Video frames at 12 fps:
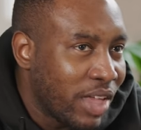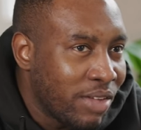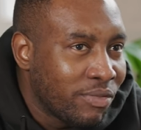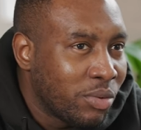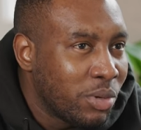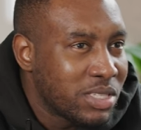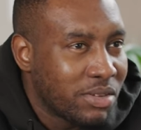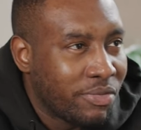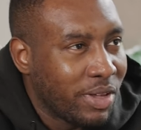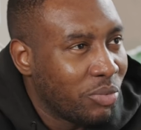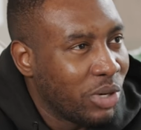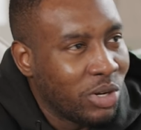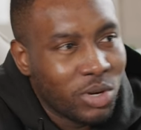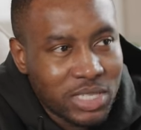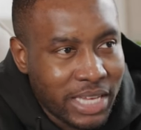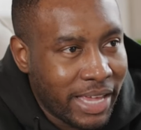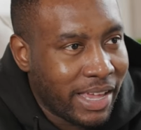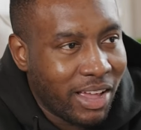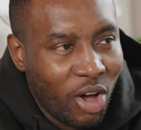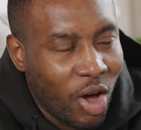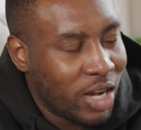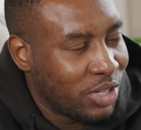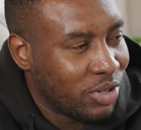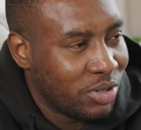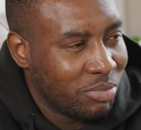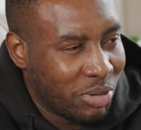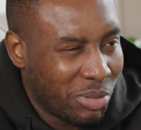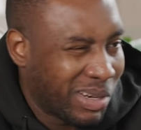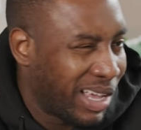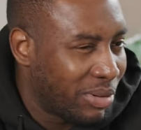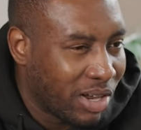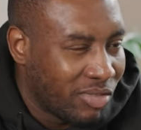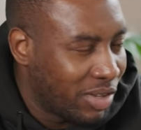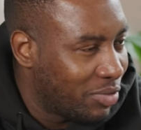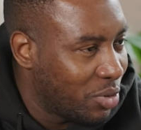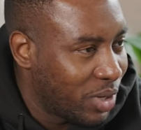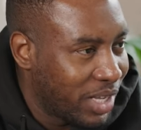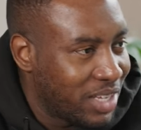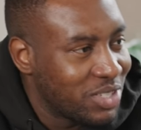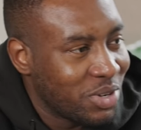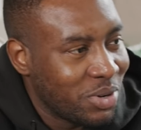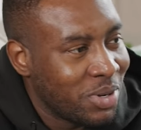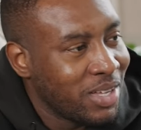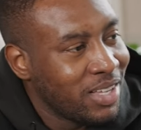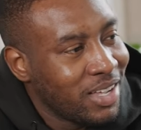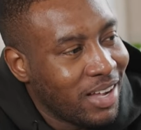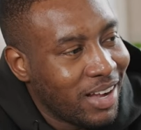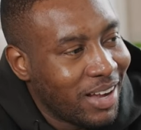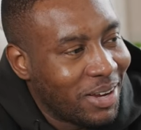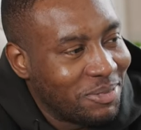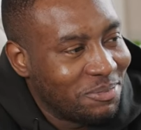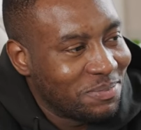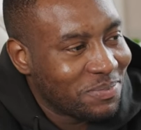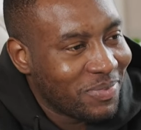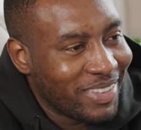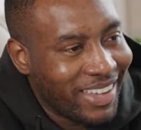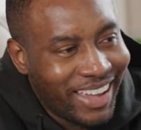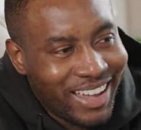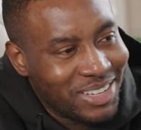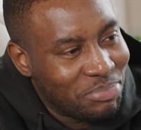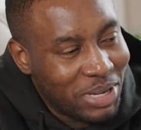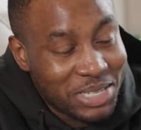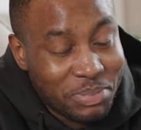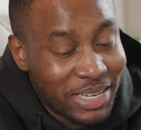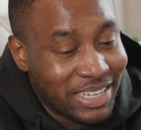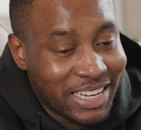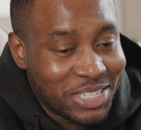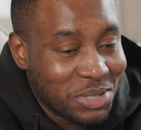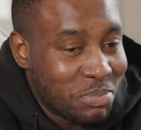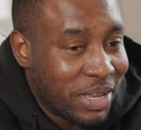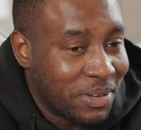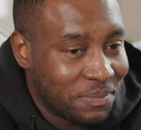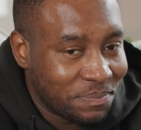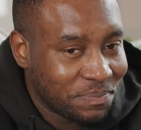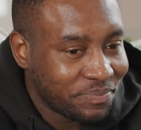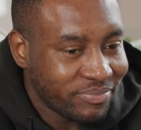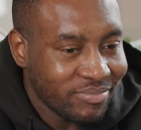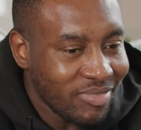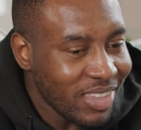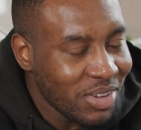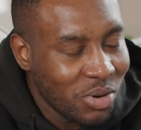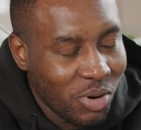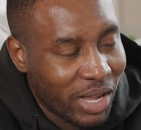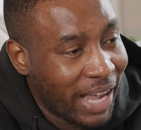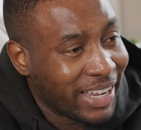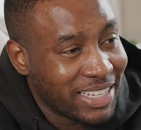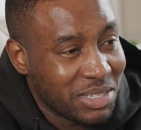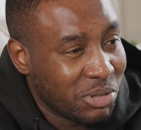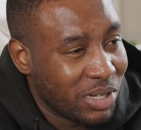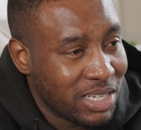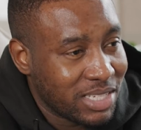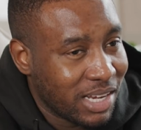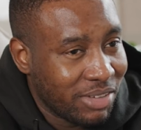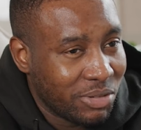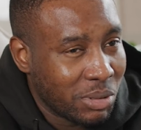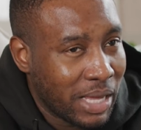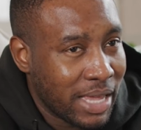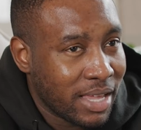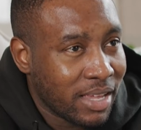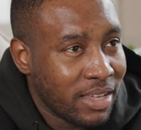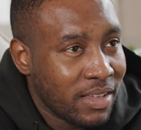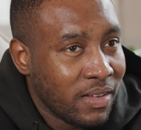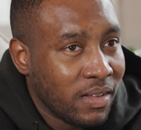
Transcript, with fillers: the influencer thing, we looked at it early on, but we were like, we can't really afford it. So um, yeah, but it's been, it's just been organic, to be honest. And I feel like